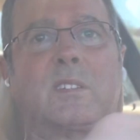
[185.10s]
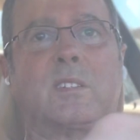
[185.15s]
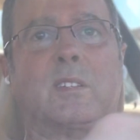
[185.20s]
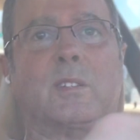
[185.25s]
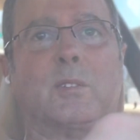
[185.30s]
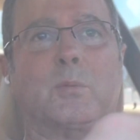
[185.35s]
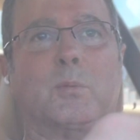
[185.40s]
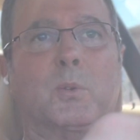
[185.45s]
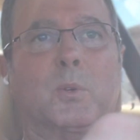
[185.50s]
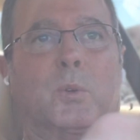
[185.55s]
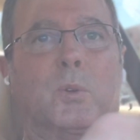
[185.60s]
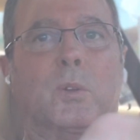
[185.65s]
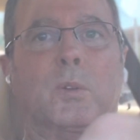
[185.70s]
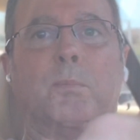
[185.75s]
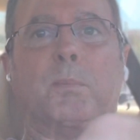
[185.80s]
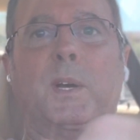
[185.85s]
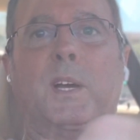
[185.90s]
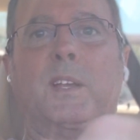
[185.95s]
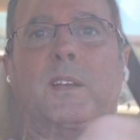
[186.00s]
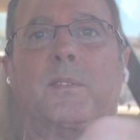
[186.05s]
to the rule,
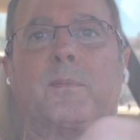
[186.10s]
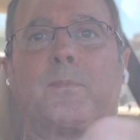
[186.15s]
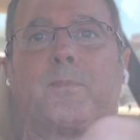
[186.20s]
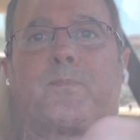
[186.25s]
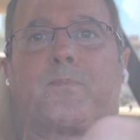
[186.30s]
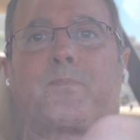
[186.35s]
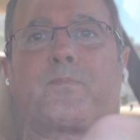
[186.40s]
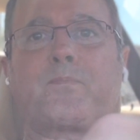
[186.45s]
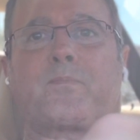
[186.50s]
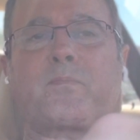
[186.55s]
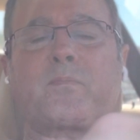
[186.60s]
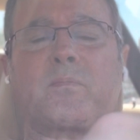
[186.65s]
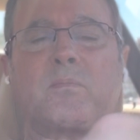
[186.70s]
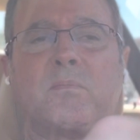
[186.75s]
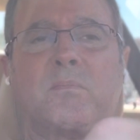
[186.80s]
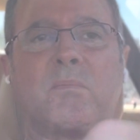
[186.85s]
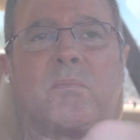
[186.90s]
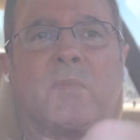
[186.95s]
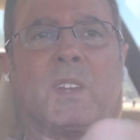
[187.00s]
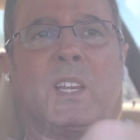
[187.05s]
but
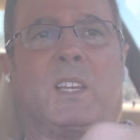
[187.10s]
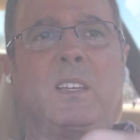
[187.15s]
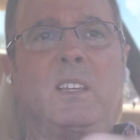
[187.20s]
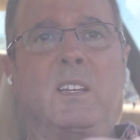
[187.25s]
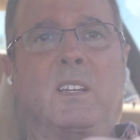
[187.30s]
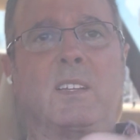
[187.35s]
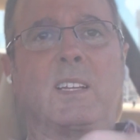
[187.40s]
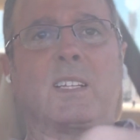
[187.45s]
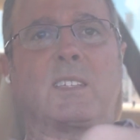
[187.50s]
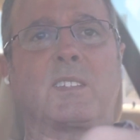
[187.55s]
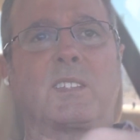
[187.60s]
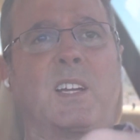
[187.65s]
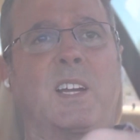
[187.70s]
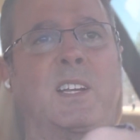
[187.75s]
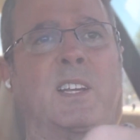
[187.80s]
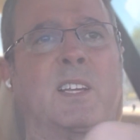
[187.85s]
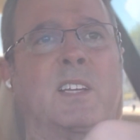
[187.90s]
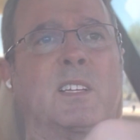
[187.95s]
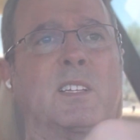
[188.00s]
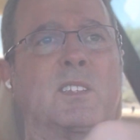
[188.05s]
that's
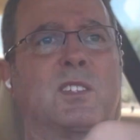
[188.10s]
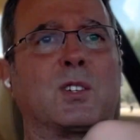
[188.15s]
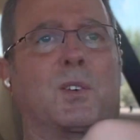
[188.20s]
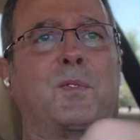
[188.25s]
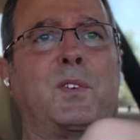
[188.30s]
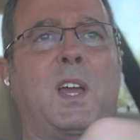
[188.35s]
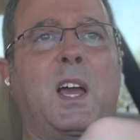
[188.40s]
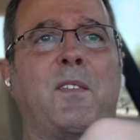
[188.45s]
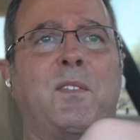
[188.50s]
kind of it. So if you have